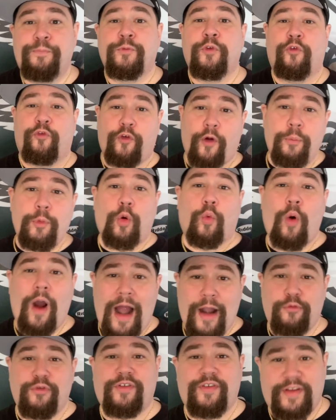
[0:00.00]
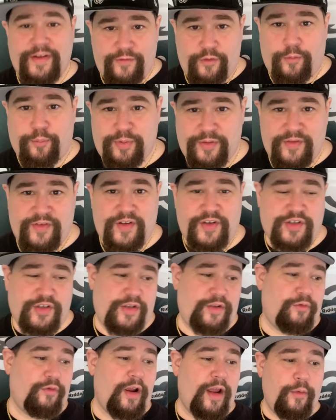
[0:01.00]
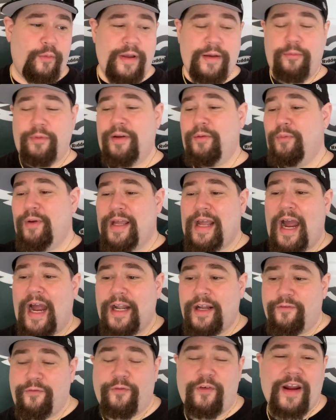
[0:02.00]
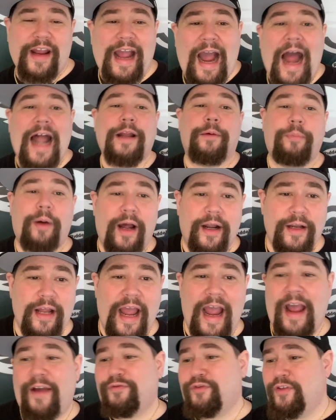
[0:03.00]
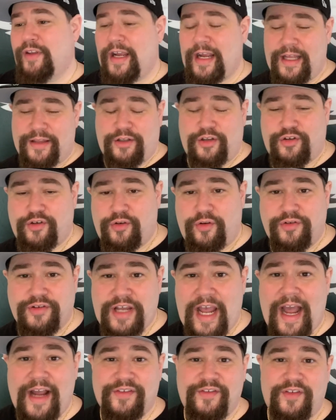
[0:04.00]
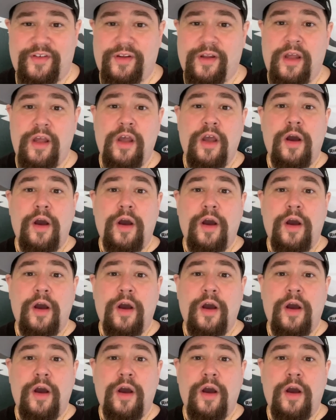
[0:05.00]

from the wide receiver position, right? We kind of forgot about it after they got DeSean Jackson.